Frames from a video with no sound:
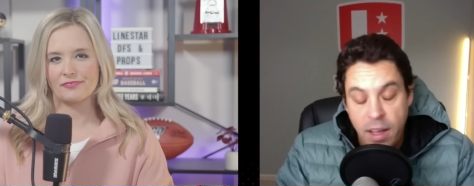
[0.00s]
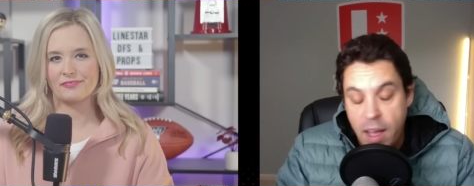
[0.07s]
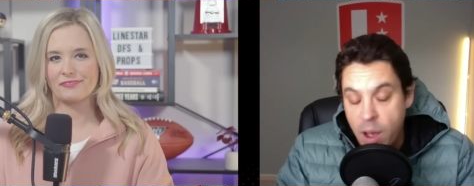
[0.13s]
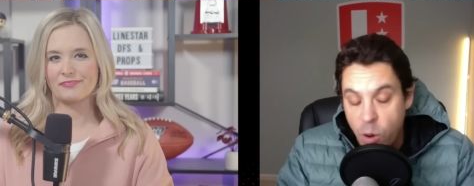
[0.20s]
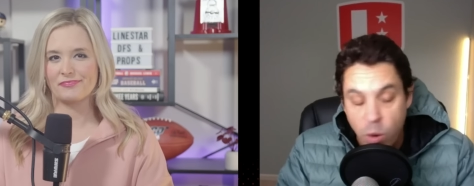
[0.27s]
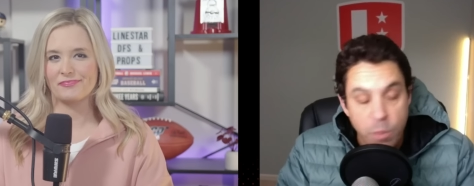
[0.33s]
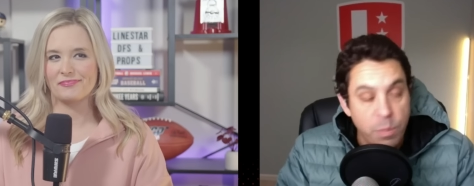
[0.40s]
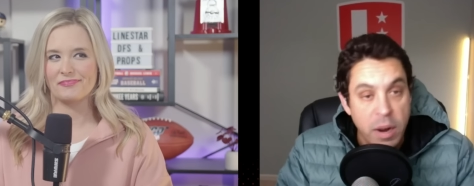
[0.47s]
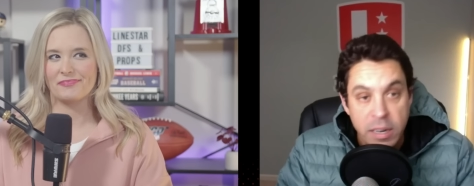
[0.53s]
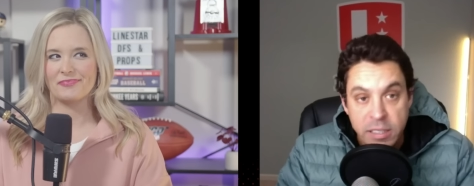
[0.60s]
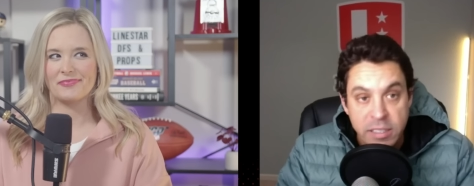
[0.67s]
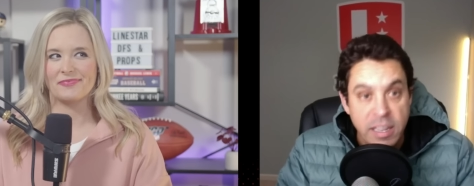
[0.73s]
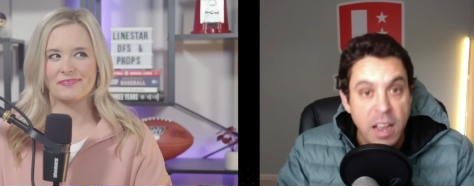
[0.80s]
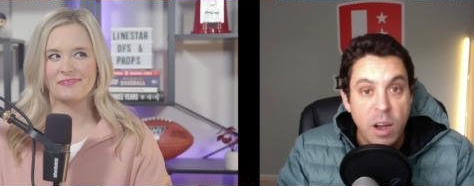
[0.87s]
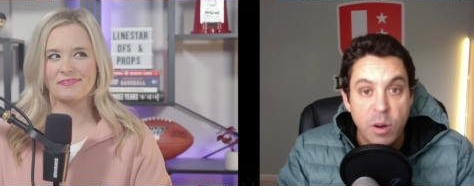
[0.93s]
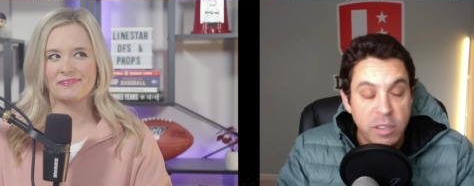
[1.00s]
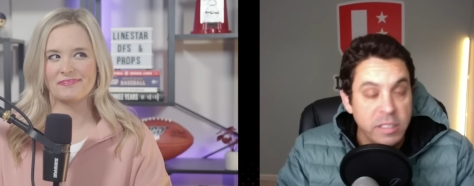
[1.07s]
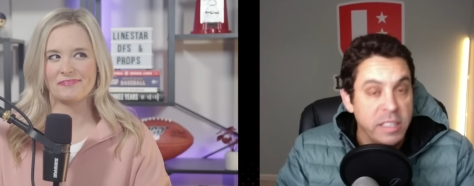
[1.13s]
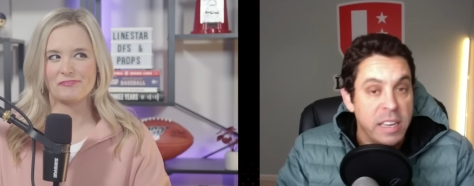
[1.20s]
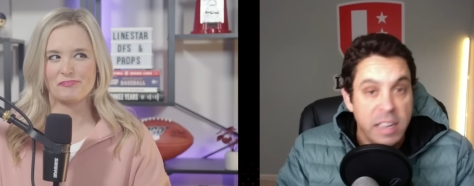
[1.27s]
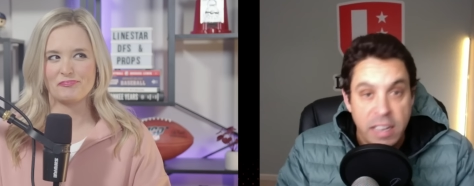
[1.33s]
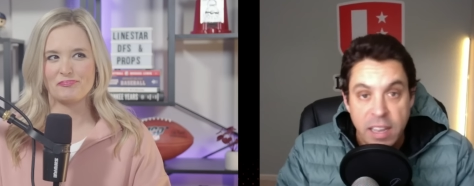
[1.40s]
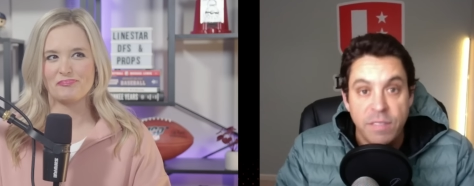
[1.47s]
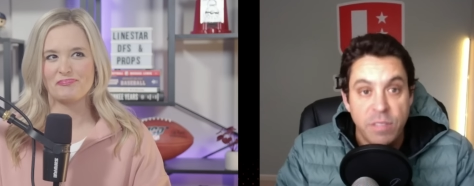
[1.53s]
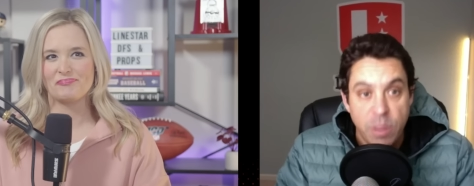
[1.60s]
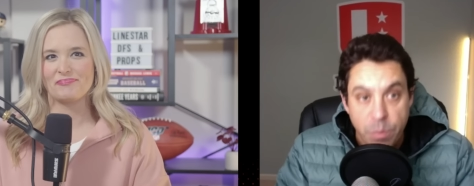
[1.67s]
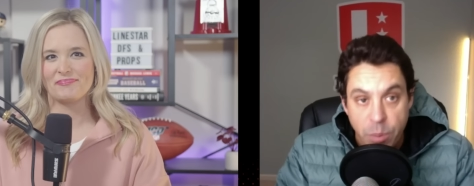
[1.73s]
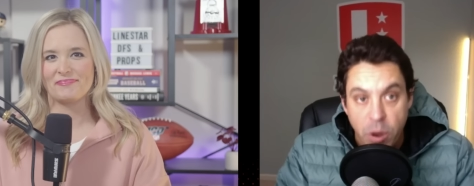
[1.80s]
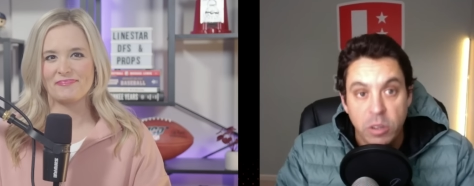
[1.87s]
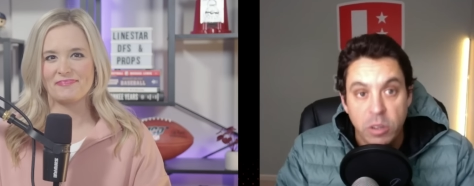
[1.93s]
Speaker 1: how it breaks down is they give
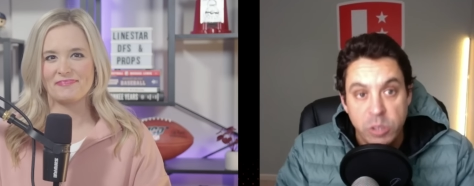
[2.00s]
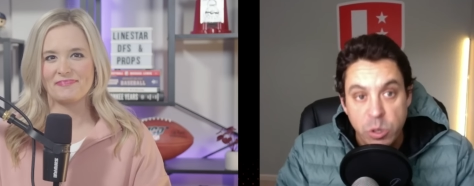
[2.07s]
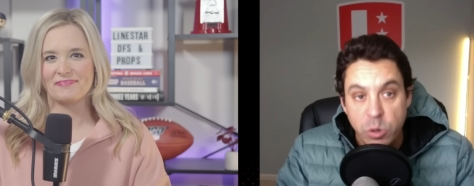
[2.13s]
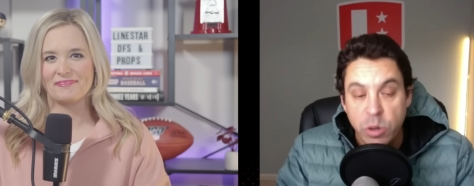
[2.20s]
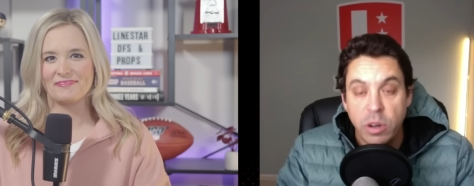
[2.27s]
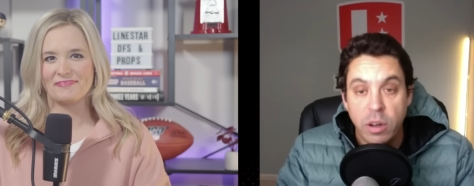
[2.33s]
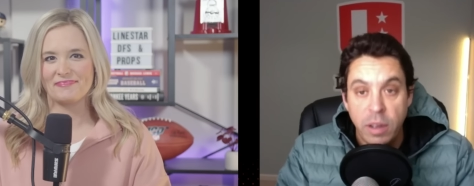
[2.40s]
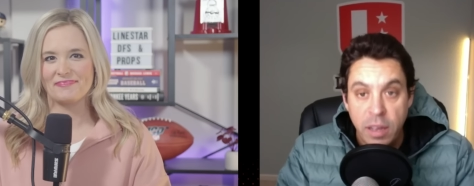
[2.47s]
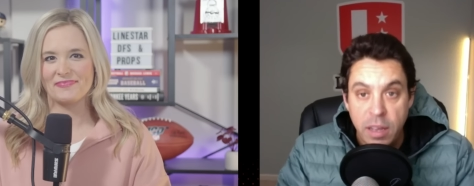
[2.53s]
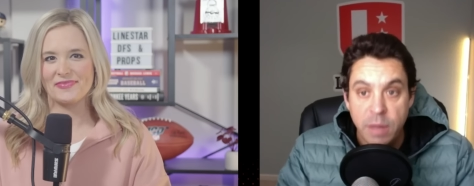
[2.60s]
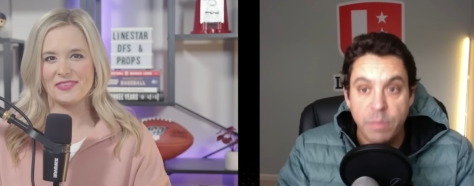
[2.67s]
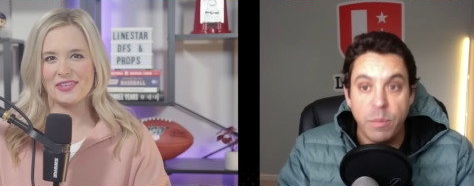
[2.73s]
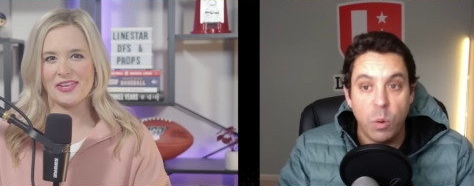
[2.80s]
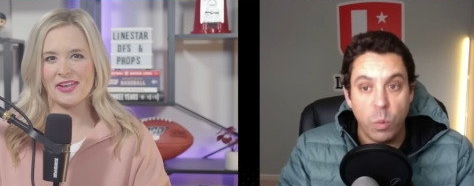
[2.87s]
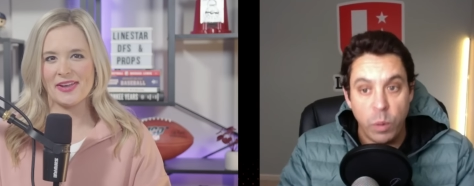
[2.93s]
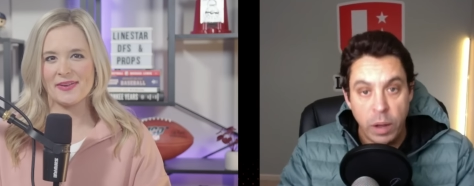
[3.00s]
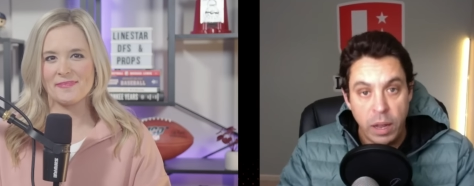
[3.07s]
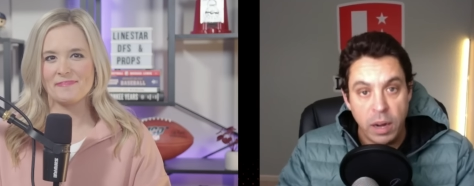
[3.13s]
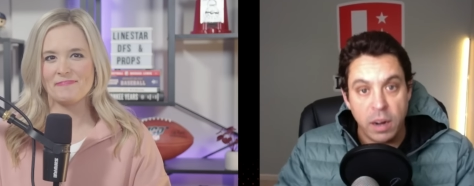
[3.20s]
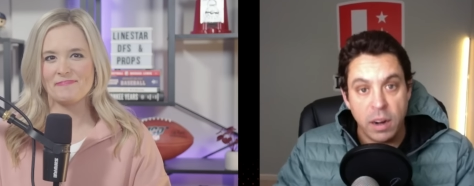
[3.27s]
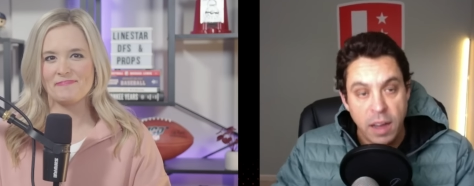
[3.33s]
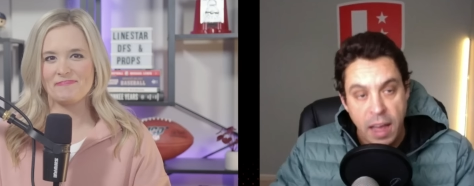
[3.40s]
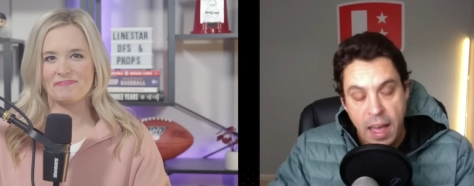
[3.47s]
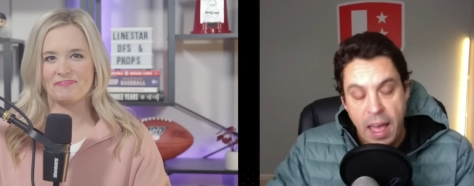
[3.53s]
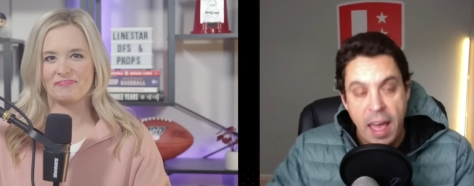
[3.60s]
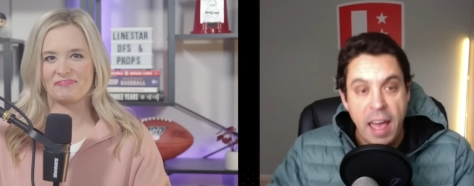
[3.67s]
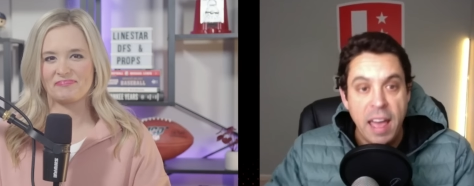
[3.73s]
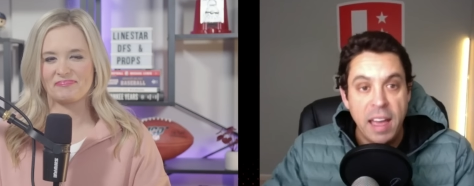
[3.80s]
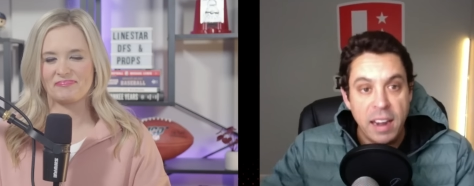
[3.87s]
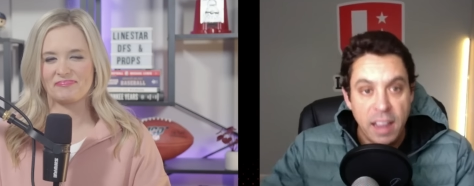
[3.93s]
the ball to uh, him yeah. win
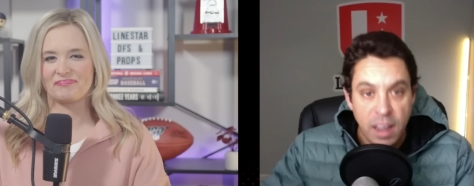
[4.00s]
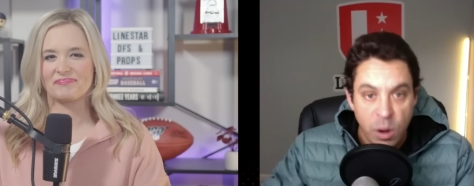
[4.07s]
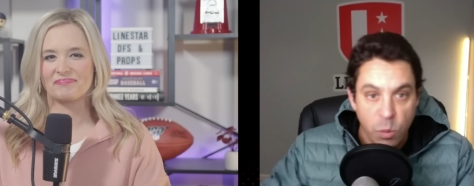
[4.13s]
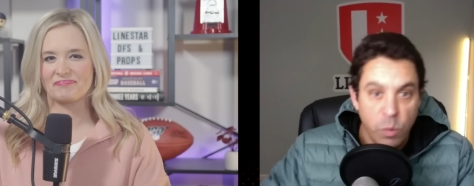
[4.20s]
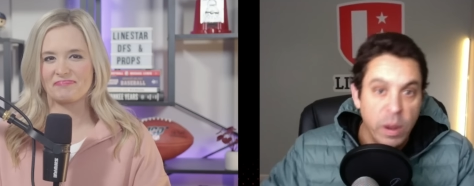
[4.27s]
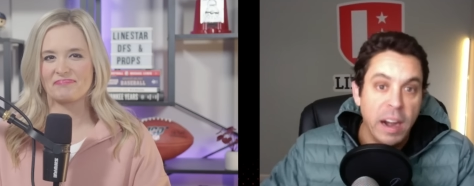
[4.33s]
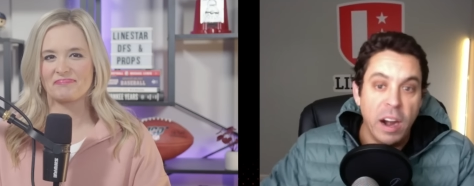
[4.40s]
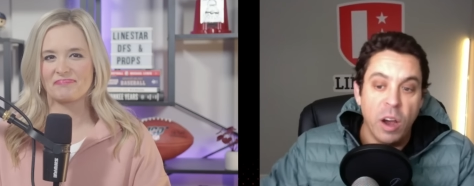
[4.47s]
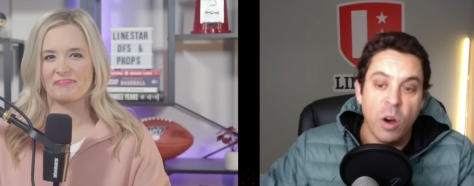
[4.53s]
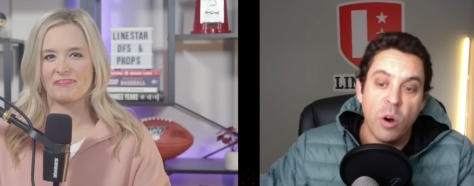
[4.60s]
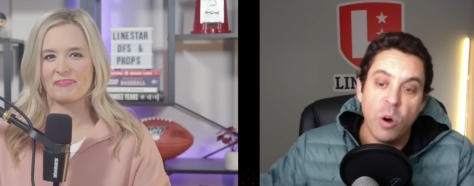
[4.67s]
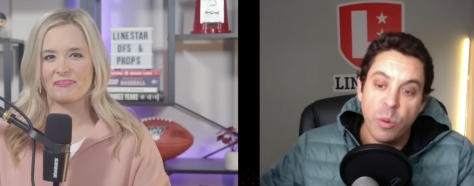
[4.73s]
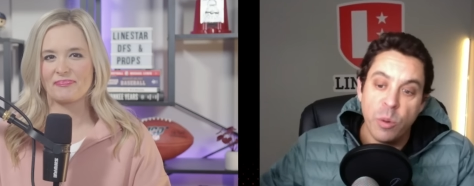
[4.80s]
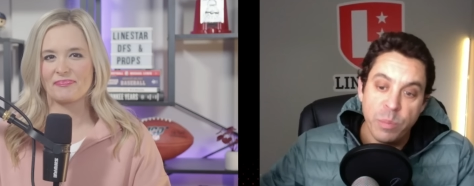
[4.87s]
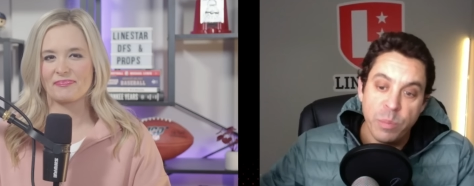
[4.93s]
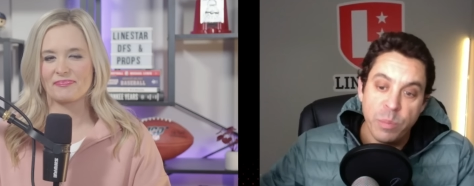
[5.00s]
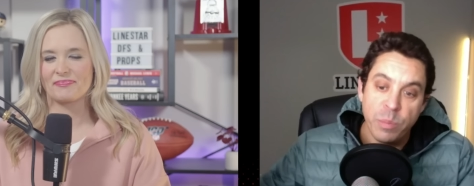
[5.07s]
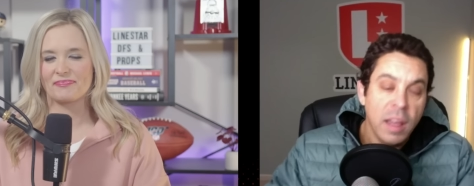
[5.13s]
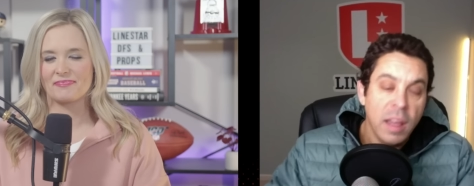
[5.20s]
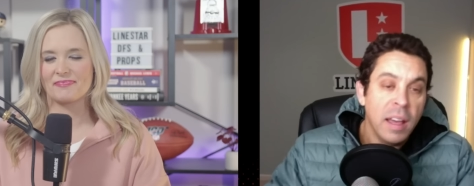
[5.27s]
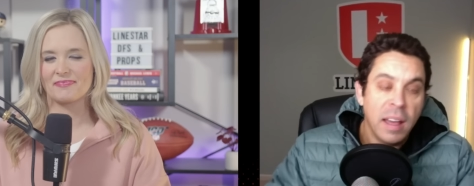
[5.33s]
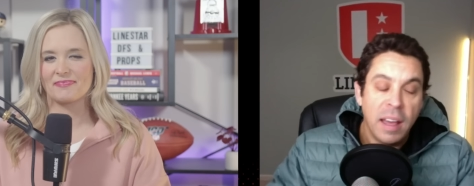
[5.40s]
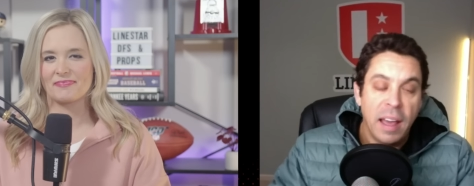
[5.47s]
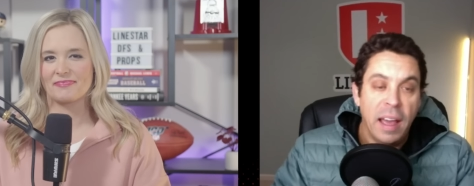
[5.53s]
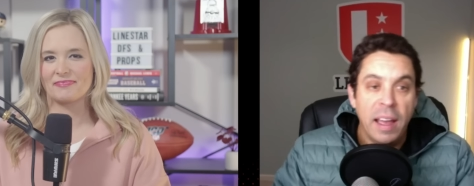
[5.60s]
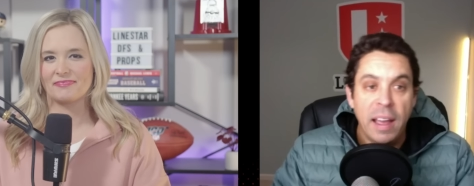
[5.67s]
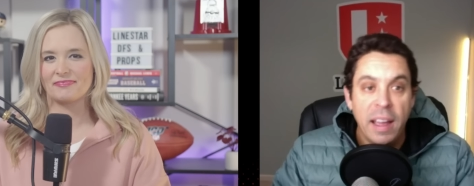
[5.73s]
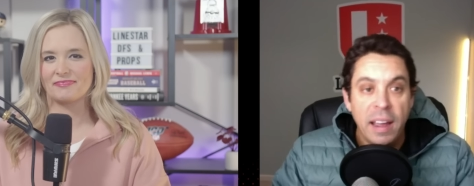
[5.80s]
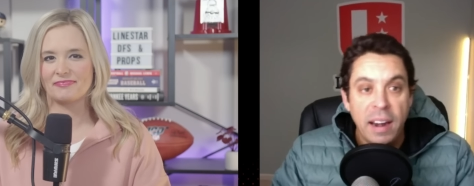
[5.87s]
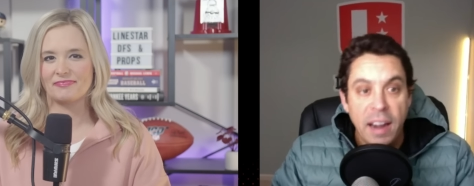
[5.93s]
ahead and win at home.
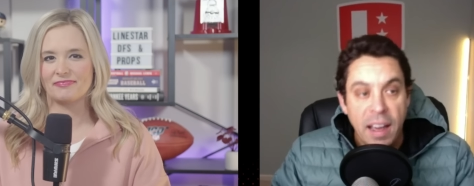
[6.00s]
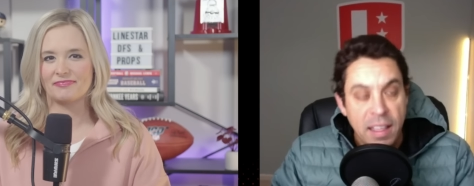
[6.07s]
And